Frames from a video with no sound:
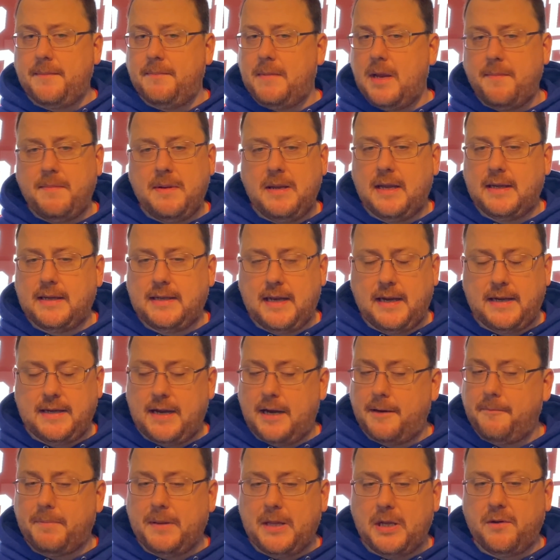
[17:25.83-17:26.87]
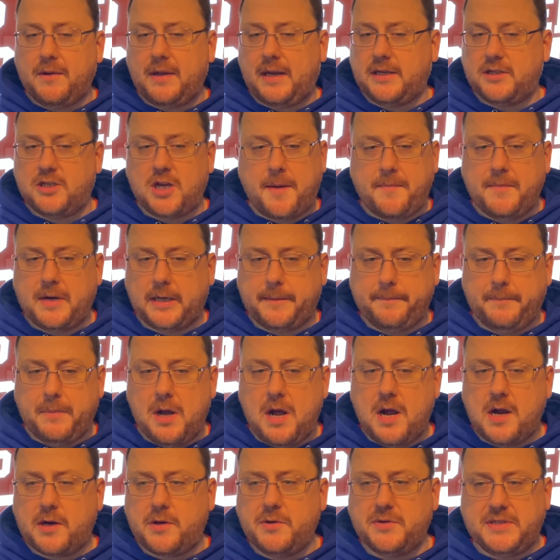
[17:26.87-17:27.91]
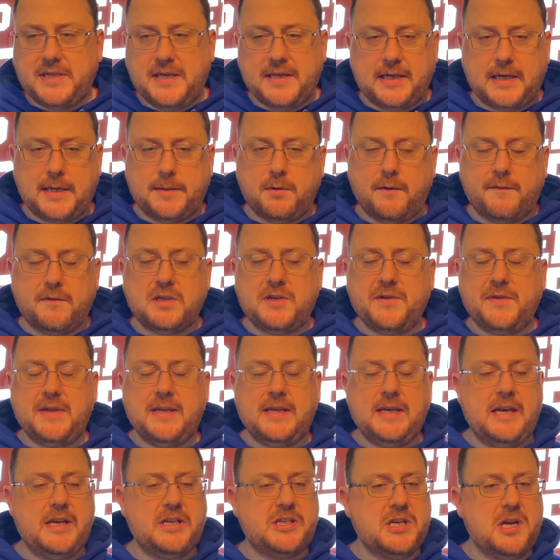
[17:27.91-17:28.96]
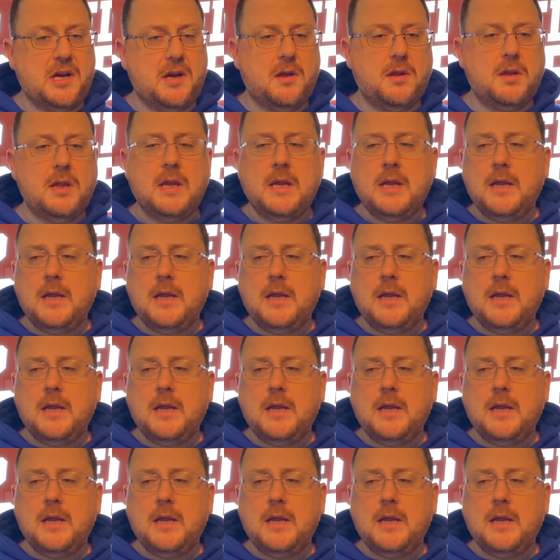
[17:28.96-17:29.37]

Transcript: Maybe a young player like a Dominic Bonk, who's yet to come over to the NHL.